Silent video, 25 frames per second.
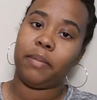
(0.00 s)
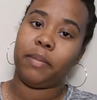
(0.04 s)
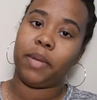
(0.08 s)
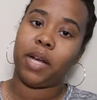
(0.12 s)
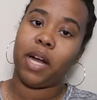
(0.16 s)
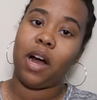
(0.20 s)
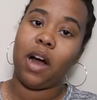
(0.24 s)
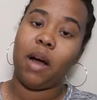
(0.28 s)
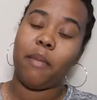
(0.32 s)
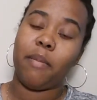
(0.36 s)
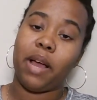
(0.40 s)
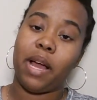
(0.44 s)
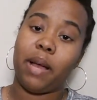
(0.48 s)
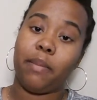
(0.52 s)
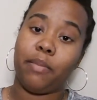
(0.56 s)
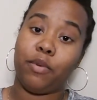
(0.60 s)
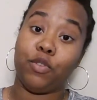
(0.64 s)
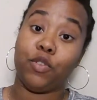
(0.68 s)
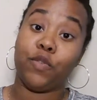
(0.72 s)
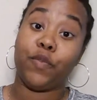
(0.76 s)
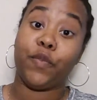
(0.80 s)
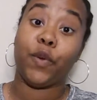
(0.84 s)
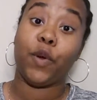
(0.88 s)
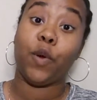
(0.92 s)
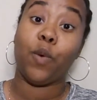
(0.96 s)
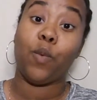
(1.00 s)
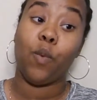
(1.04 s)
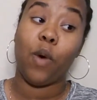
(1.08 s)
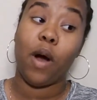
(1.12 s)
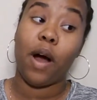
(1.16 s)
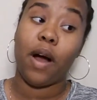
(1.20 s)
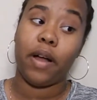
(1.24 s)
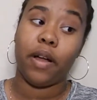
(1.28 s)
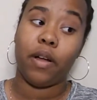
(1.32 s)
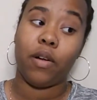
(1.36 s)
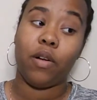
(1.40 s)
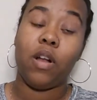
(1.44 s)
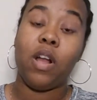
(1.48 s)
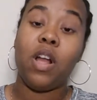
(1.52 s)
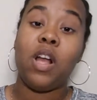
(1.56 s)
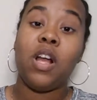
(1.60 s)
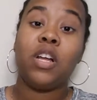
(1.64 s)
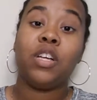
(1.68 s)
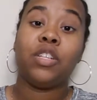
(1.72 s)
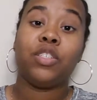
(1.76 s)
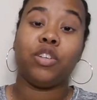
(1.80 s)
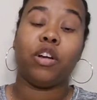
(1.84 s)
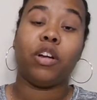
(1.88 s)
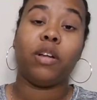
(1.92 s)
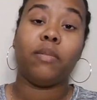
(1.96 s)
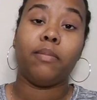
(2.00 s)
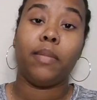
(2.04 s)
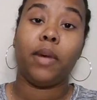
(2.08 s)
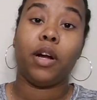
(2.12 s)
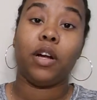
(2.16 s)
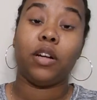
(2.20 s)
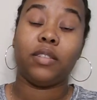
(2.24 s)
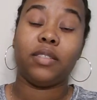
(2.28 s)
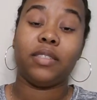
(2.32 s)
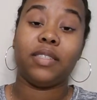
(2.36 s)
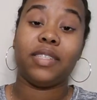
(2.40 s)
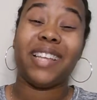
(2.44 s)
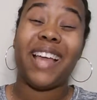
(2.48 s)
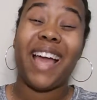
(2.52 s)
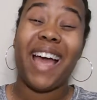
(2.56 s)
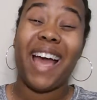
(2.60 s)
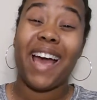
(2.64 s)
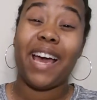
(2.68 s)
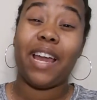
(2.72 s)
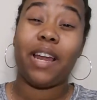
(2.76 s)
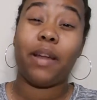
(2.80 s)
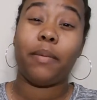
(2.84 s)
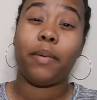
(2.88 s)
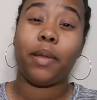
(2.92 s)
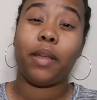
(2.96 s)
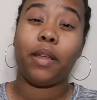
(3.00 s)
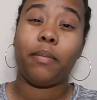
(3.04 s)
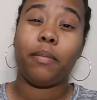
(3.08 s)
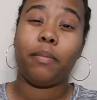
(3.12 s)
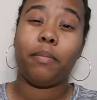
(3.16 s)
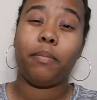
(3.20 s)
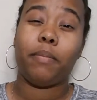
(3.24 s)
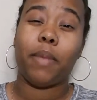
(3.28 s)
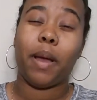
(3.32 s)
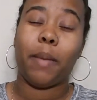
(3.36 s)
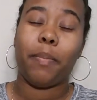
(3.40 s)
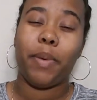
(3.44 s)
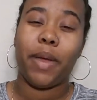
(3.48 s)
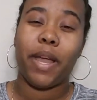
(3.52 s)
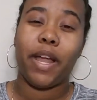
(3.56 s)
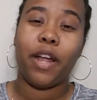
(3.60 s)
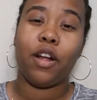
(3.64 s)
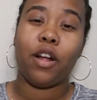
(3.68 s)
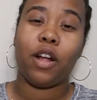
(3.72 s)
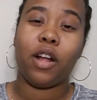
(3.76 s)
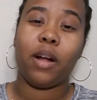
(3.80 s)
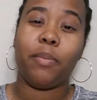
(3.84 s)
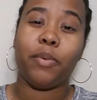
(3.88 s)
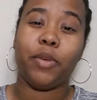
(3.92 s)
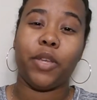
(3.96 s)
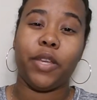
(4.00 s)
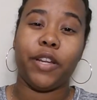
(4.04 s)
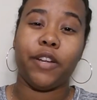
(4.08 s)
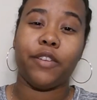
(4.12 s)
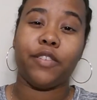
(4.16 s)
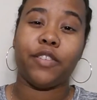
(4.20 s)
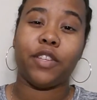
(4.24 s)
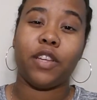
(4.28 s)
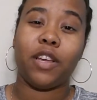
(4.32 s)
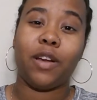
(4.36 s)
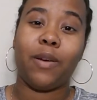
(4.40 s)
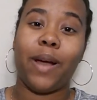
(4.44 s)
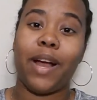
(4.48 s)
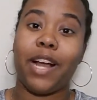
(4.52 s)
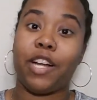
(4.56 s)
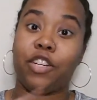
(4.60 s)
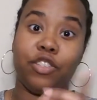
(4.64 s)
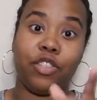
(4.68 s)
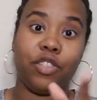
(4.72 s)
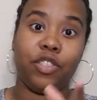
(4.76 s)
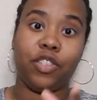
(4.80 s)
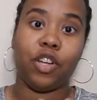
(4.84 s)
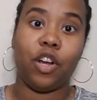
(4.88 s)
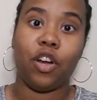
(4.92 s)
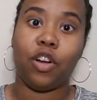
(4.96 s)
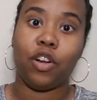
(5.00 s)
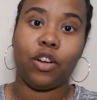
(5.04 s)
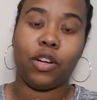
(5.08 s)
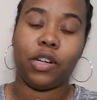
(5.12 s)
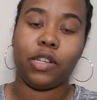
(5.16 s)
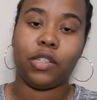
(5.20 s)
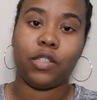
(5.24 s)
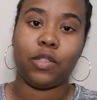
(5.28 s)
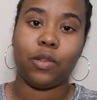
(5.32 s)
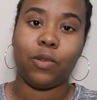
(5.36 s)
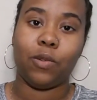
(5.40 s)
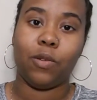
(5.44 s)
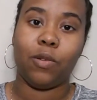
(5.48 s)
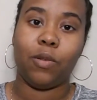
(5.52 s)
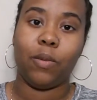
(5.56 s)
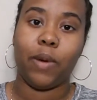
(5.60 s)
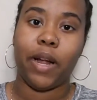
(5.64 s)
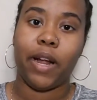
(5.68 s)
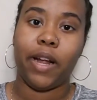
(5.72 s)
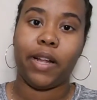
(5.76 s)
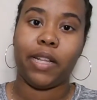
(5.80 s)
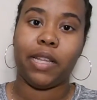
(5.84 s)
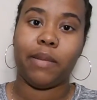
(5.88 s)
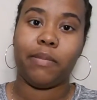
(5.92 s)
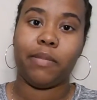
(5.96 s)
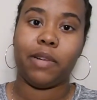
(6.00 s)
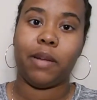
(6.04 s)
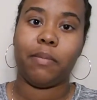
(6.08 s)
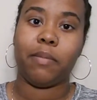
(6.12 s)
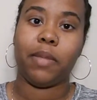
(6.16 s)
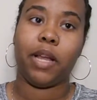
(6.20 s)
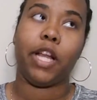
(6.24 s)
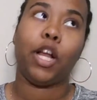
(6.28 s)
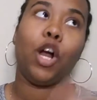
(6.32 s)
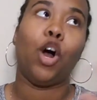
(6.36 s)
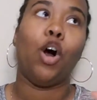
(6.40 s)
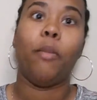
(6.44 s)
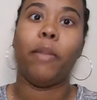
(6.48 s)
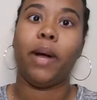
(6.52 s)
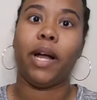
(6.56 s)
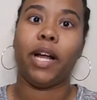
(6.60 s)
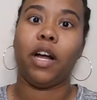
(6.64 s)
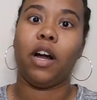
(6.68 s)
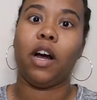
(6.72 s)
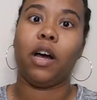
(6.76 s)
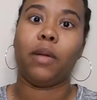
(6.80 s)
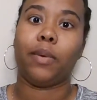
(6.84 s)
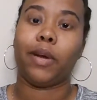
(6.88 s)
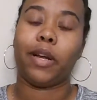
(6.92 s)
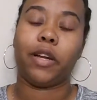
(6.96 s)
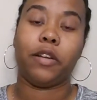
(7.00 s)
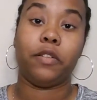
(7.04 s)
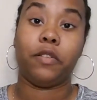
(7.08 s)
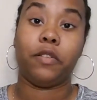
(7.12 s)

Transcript: combat boots for a while. Doc Martens had a pair a couple years ago. I actually saw a girl at school wearing them, and I'm like, oh my god,